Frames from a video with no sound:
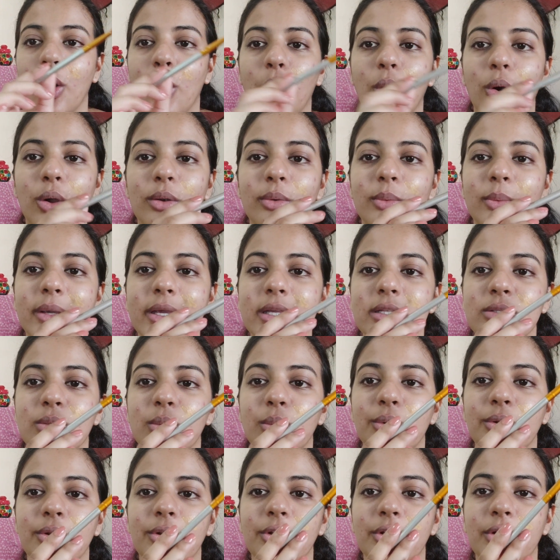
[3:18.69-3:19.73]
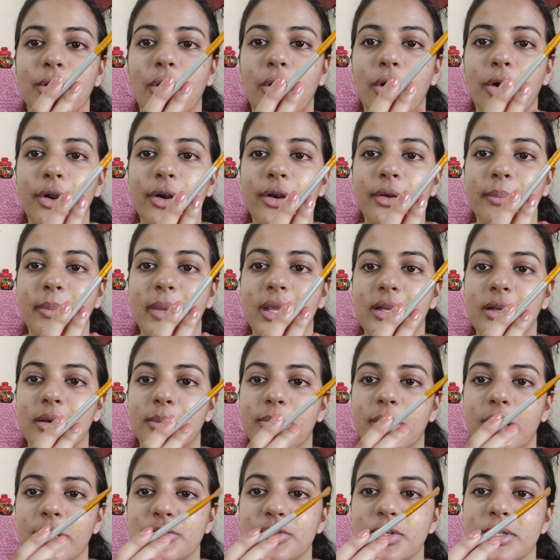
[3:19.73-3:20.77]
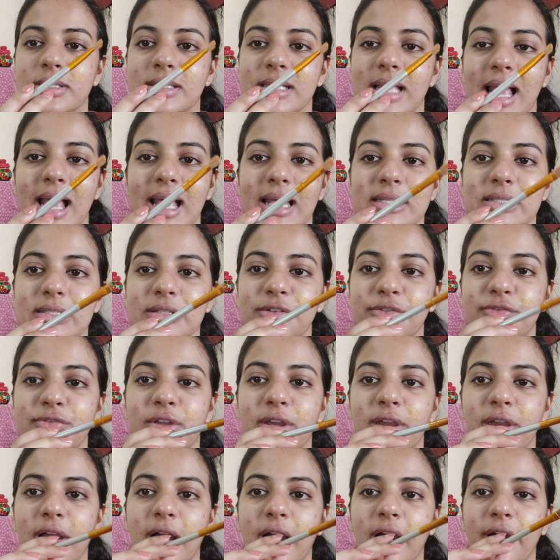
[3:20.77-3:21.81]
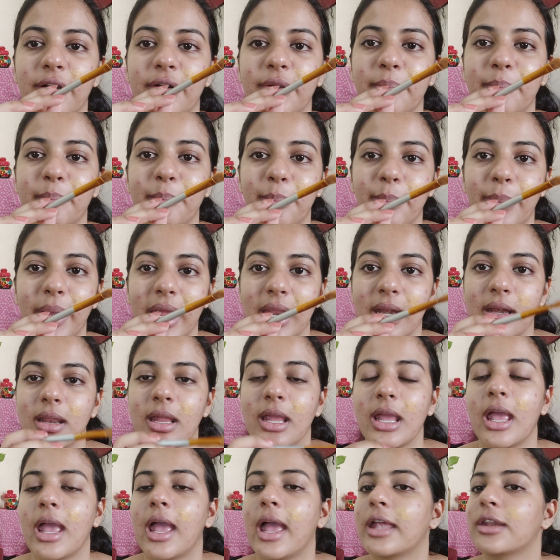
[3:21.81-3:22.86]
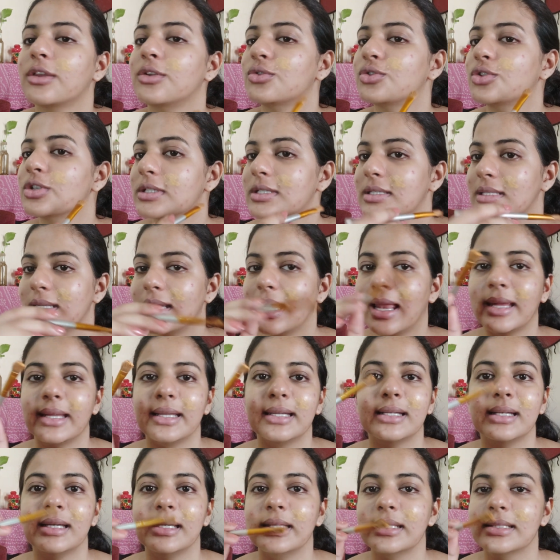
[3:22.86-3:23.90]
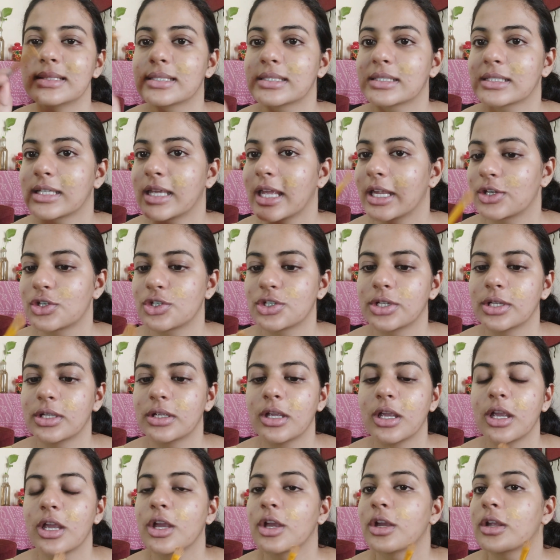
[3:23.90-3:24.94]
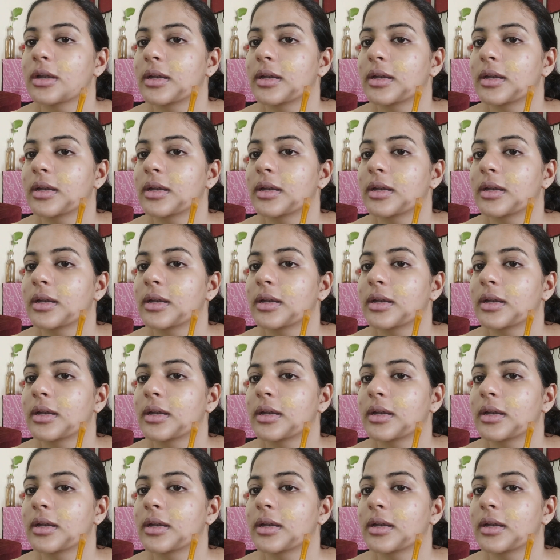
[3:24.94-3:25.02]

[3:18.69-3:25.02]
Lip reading: Always hold your makeup brushes as if they are a pen and you just lightly sketching.